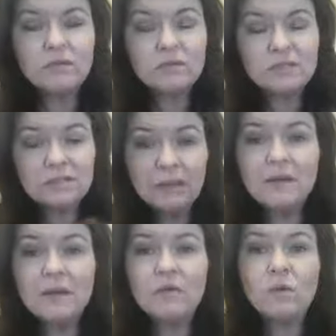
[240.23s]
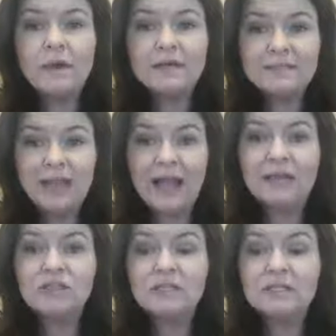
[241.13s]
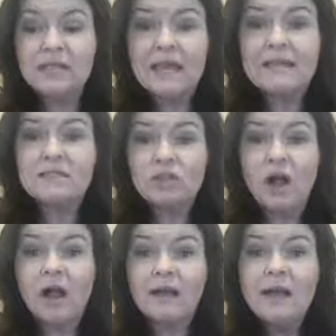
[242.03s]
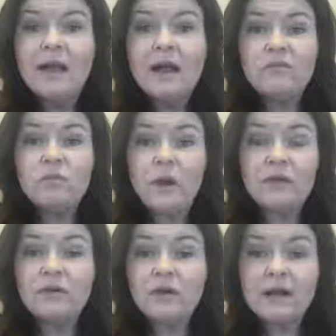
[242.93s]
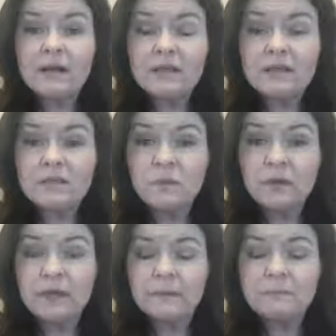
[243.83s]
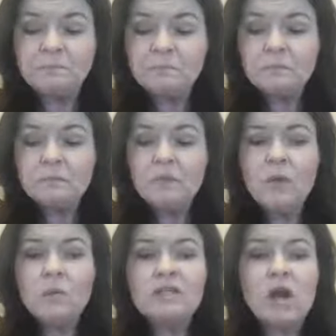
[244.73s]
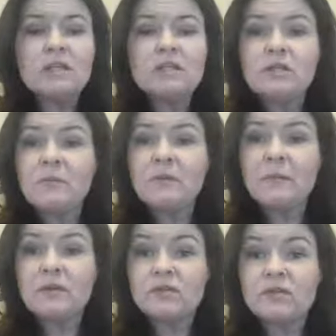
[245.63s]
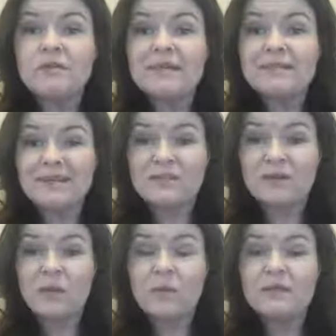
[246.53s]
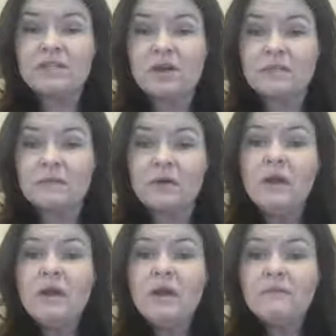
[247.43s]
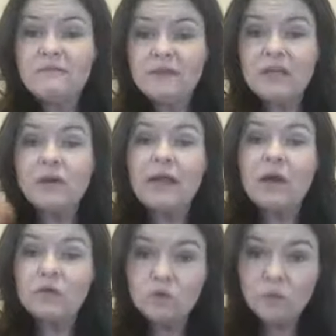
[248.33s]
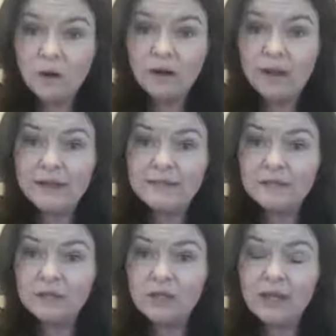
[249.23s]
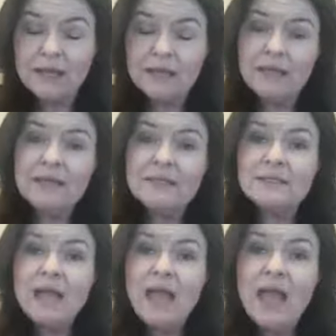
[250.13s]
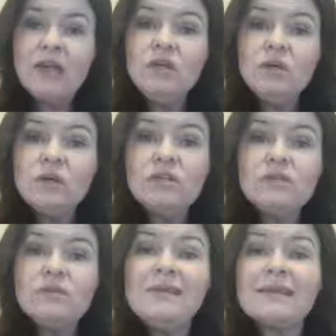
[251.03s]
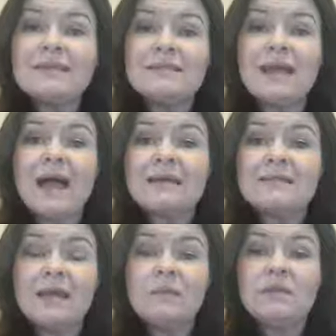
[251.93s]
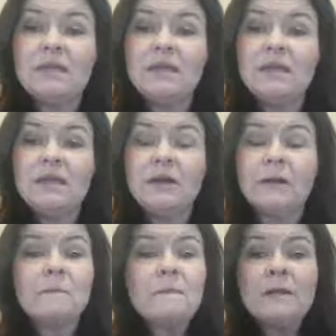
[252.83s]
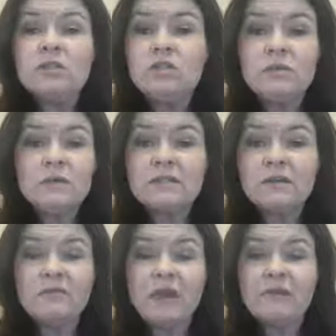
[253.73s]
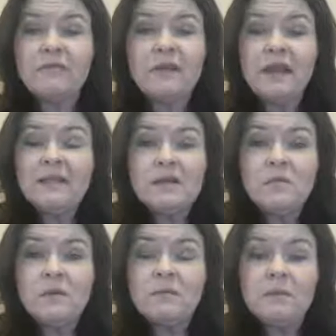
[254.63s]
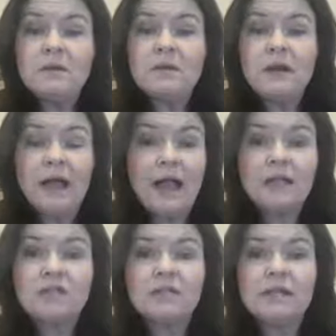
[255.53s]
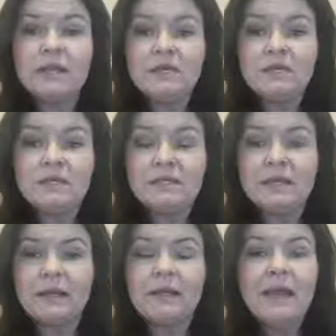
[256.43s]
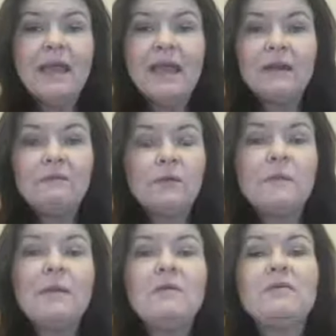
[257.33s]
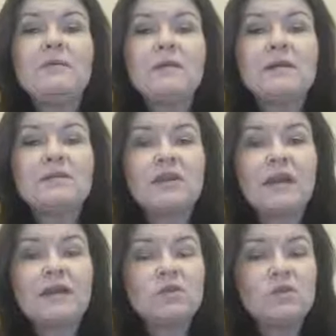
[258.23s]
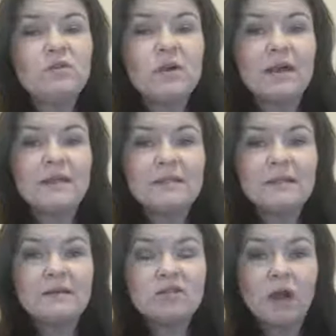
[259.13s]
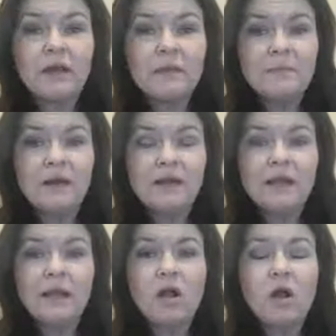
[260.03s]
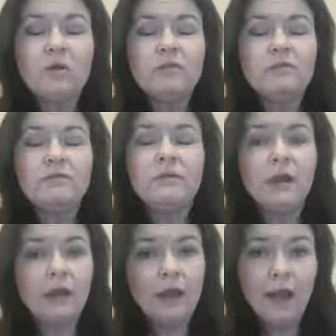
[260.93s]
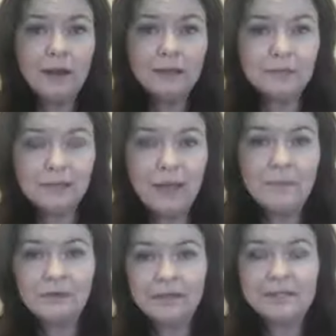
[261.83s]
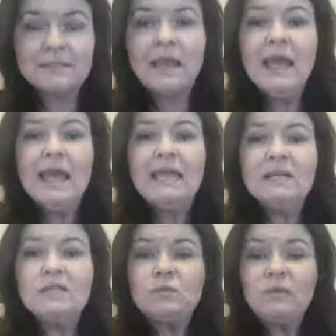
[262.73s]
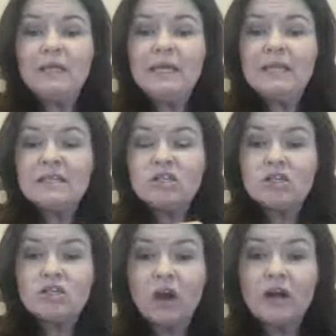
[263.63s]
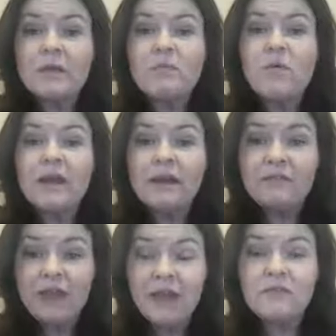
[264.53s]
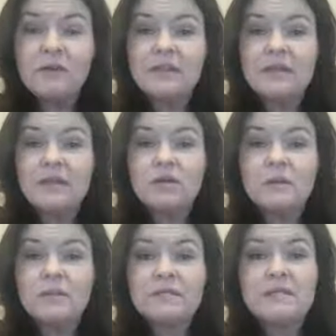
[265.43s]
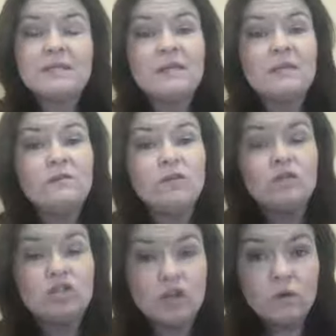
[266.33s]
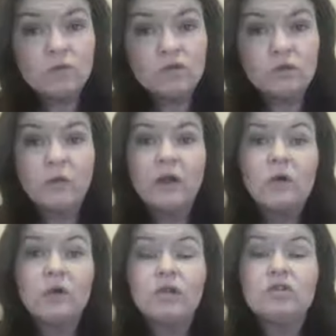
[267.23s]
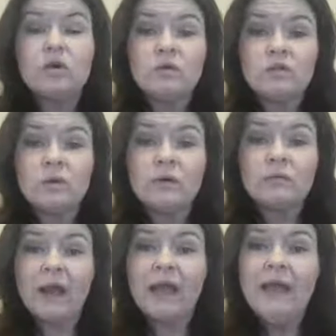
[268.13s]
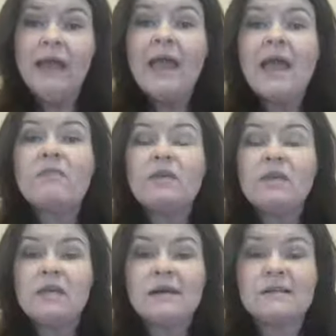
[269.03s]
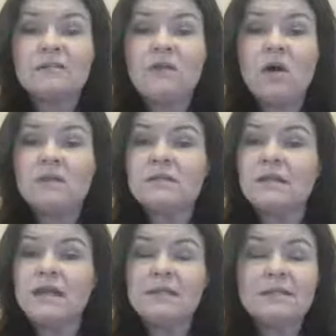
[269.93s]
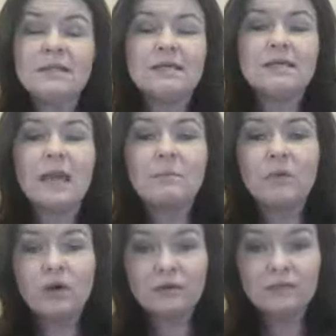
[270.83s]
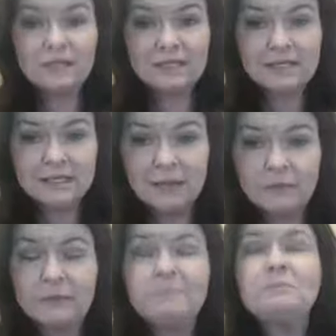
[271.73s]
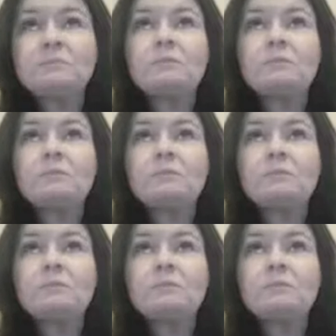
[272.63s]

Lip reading: step number 1 is to actually take stock of whether or not anything's working. We talked a little bit about surveys yesterday when we talked about figuring out who our ideal client is. And you can do the exact same thing here. Do a survey. Find out what people are actually interested in. And if you remember from yesterday, I told you guys that target marketing, although very unglamorous, is really the starting point of everything in your business. And if you don't do it or you don't do it right, everything else falls. And this is a perfect example.